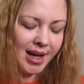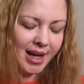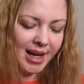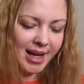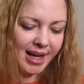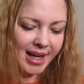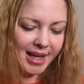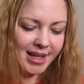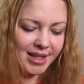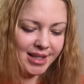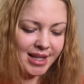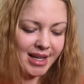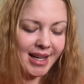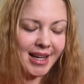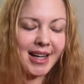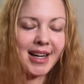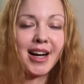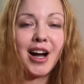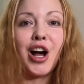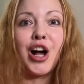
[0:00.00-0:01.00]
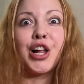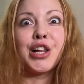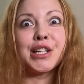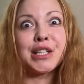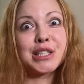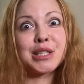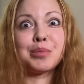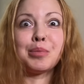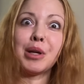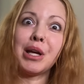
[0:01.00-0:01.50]
And uh, I'll
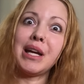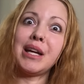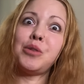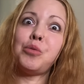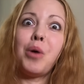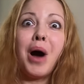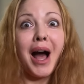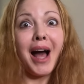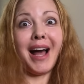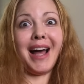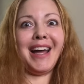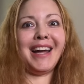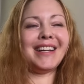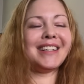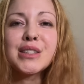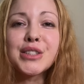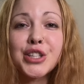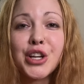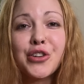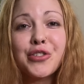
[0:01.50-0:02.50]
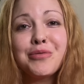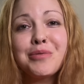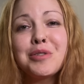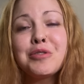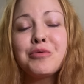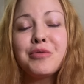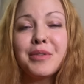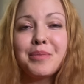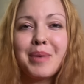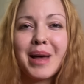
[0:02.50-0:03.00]
explain why. So if
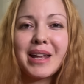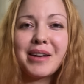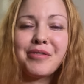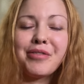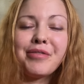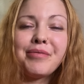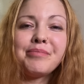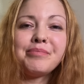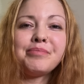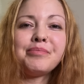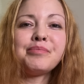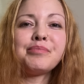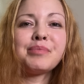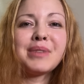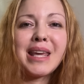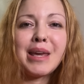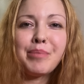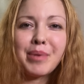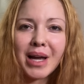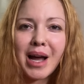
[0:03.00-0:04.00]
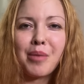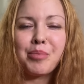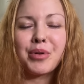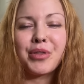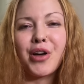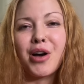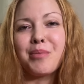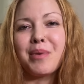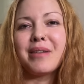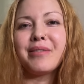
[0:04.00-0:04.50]
you've been keeping up with
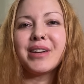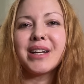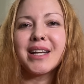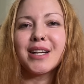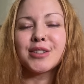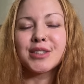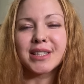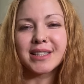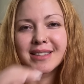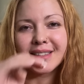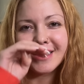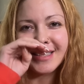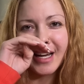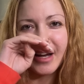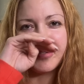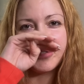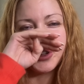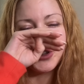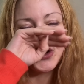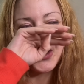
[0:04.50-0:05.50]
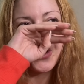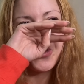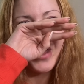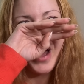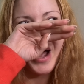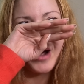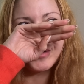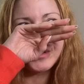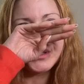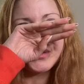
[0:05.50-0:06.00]
all my videos and stuff, you'll know that
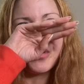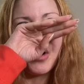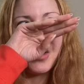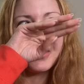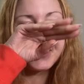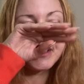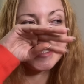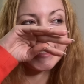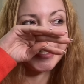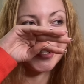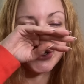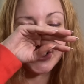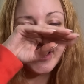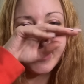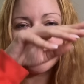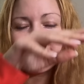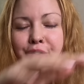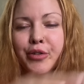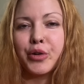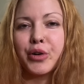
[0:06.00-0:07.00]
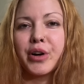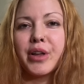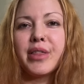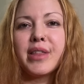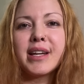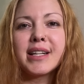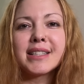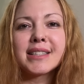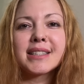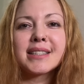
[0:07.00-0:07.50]
I was volunteering for
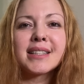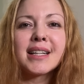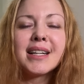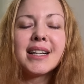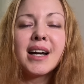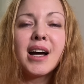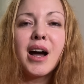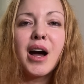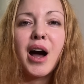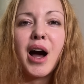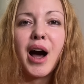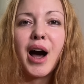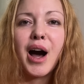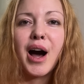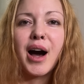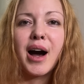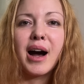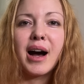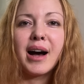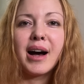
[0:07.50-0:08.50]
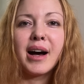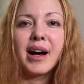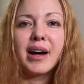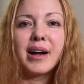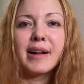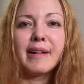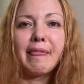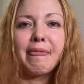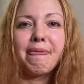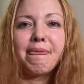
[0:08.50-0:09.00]
this
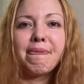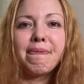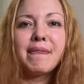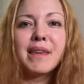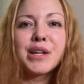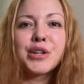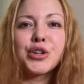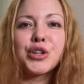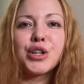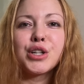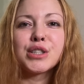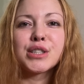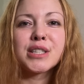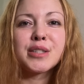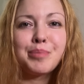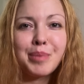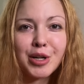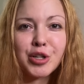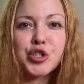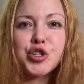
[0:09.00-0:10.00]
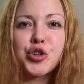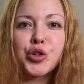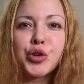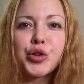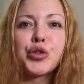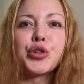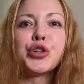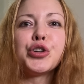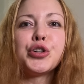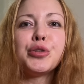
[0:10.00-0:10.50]
uh, little spiritual
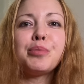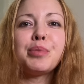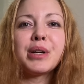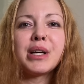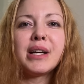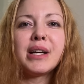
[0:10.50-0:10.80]
group